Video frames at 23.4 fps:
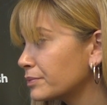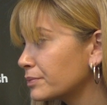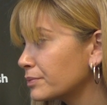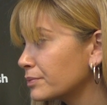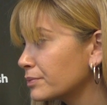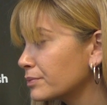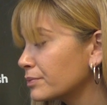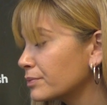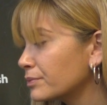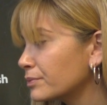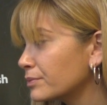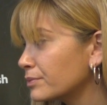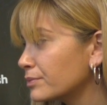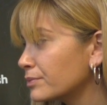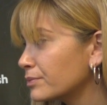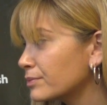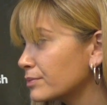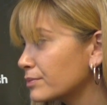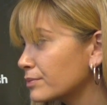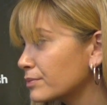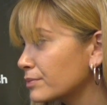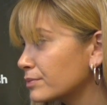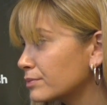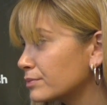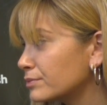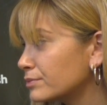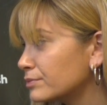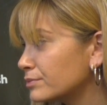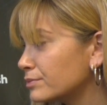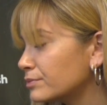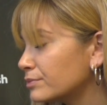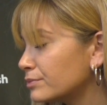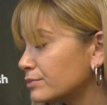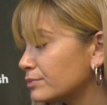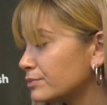
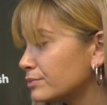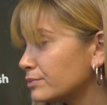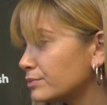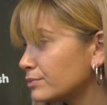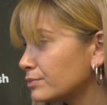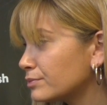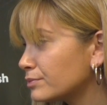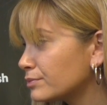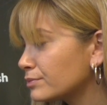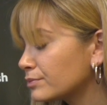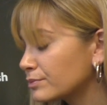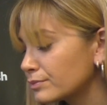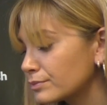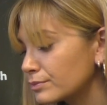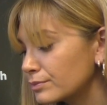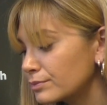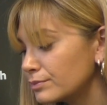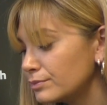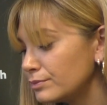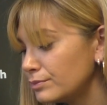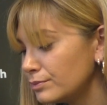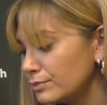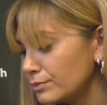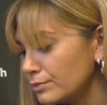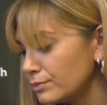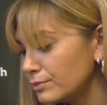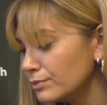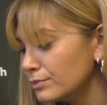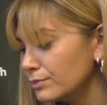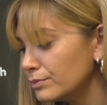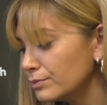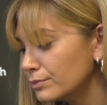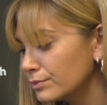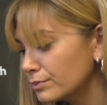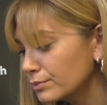
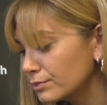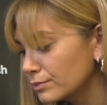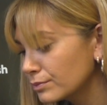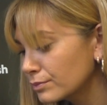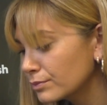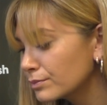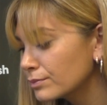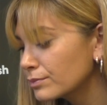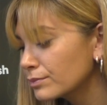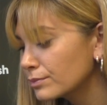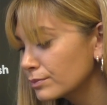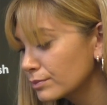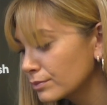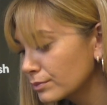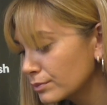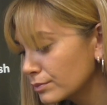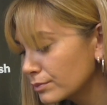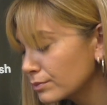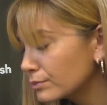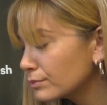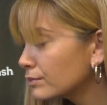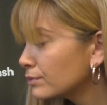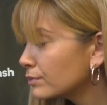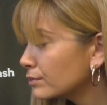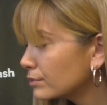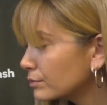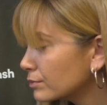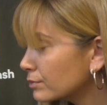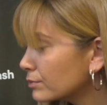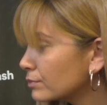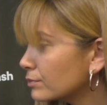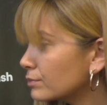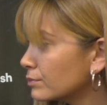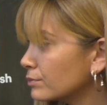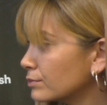
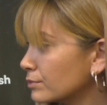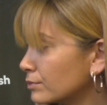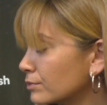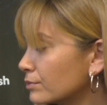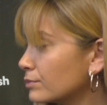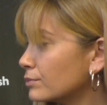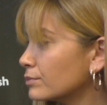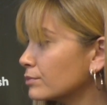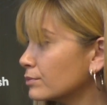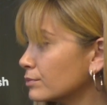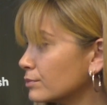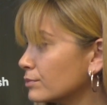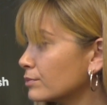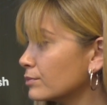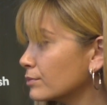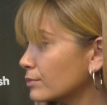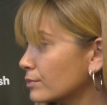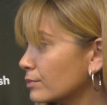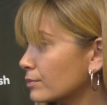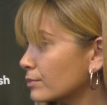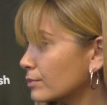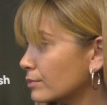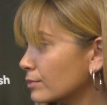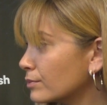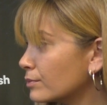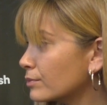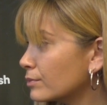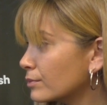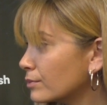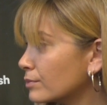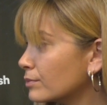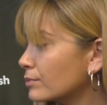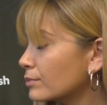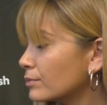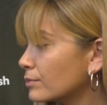
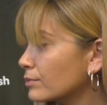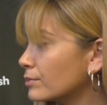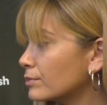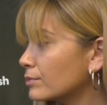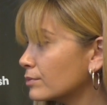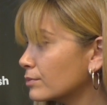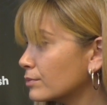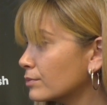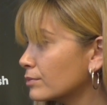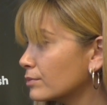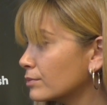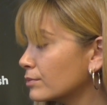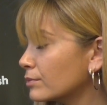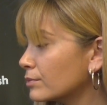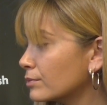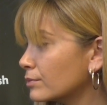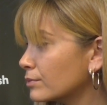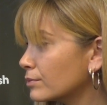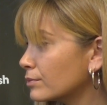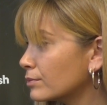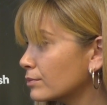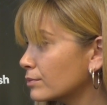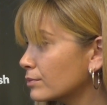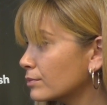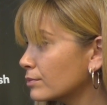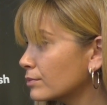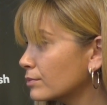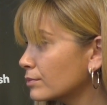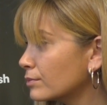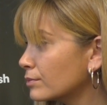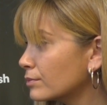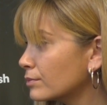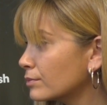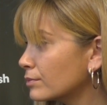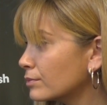
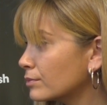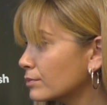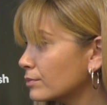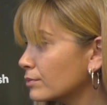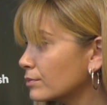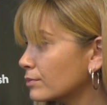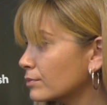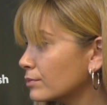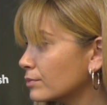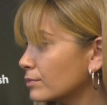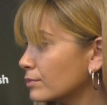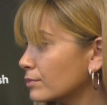(not speaking)